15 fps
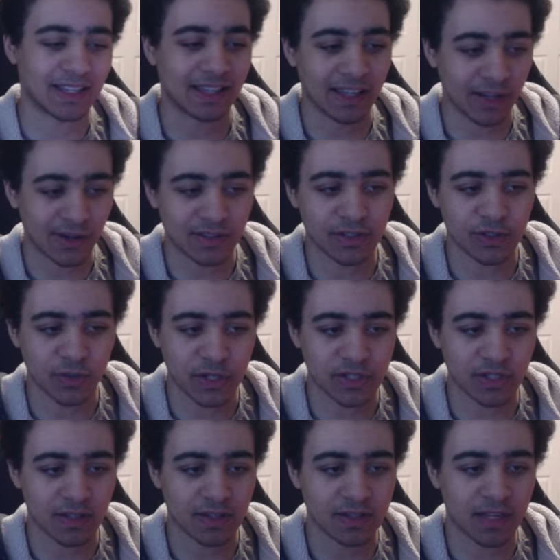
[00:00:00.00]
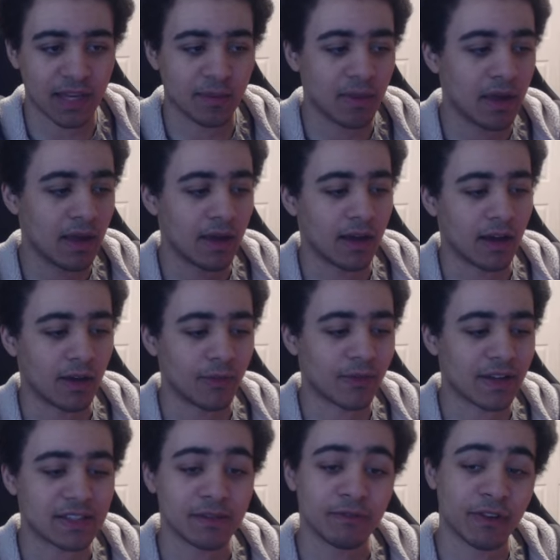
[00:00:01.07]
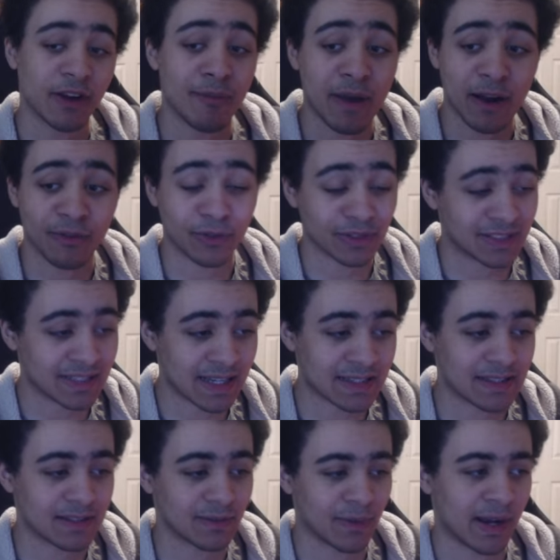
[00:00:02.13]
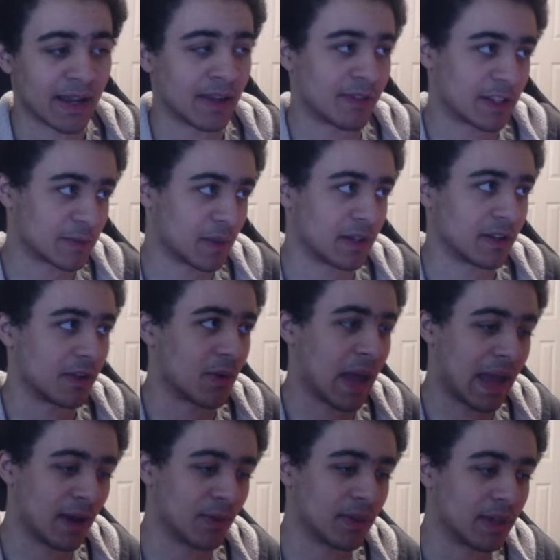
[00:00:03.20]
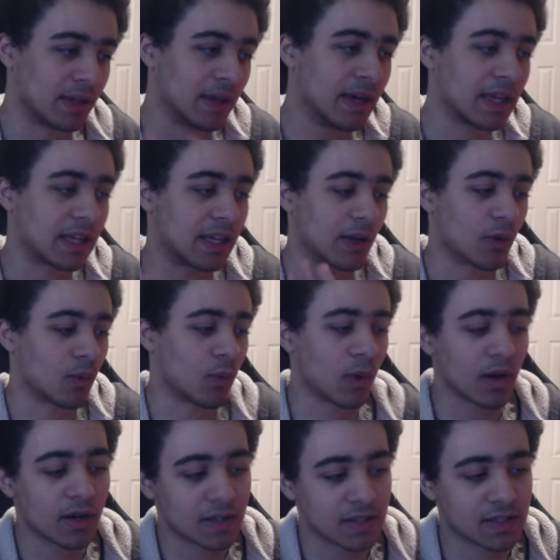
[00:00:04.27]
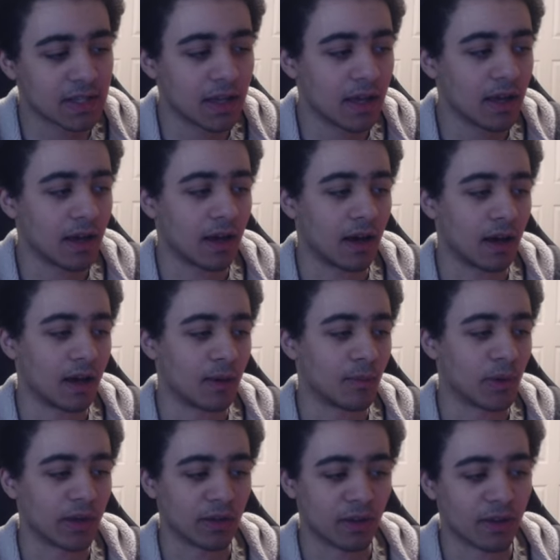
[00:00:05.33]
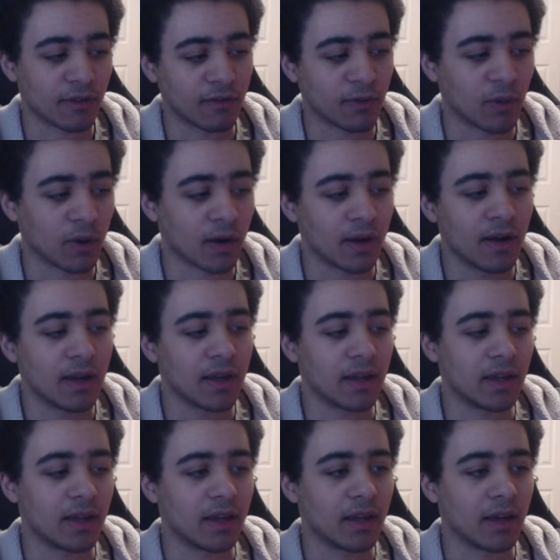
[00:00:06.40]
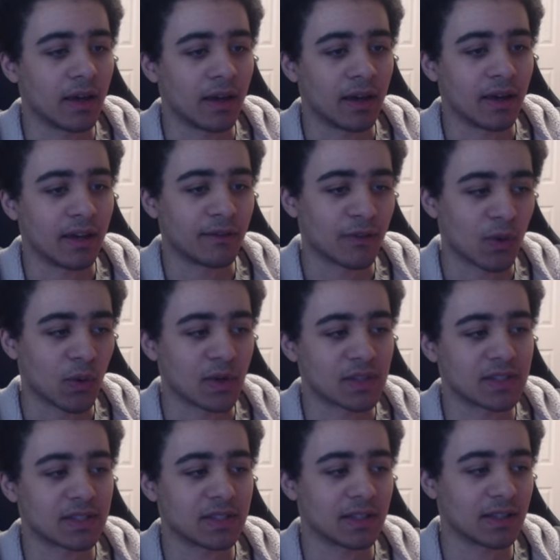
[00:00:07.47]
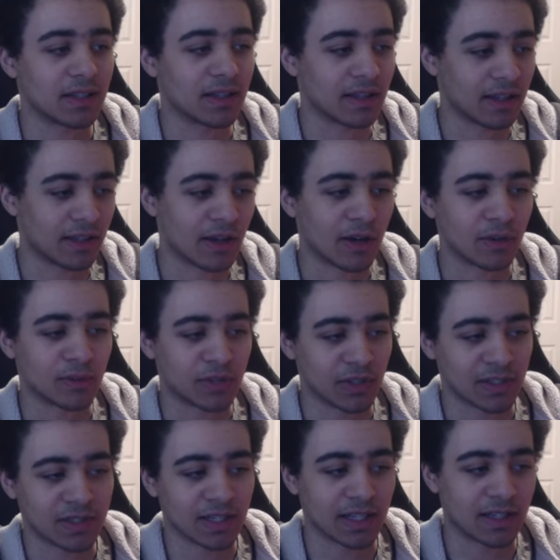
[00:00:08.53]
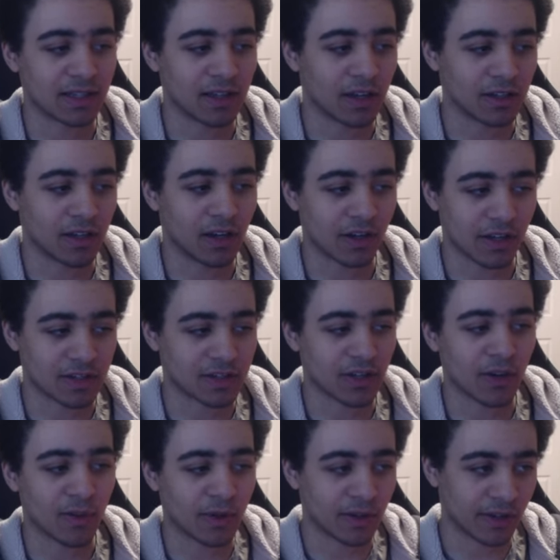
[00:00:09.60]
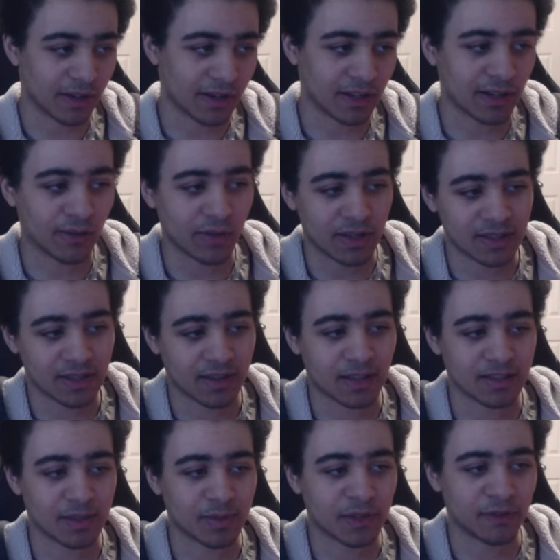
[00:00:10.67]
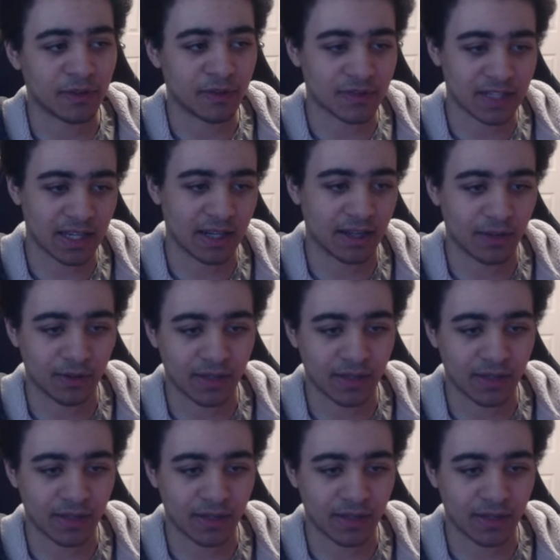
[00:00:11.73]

gearing situation in this game. We've got some very powerful sets, right? I've explained to you how the gear works, what you're looking for. Of course, you know, just like Honkai Star Rail, you're going to level these things up to 15, you'll